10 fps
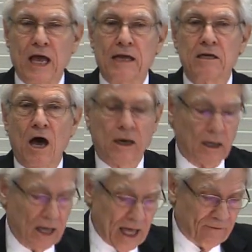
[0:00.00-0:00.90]
had
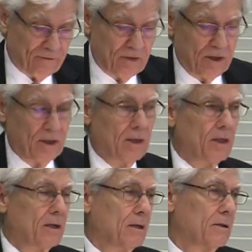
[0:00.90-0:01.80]
not left
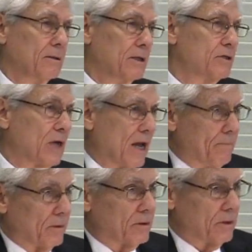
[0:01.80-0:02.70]
the
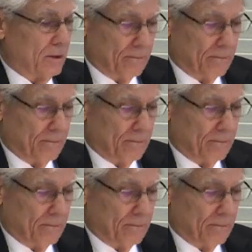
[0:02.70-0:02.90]
disciples.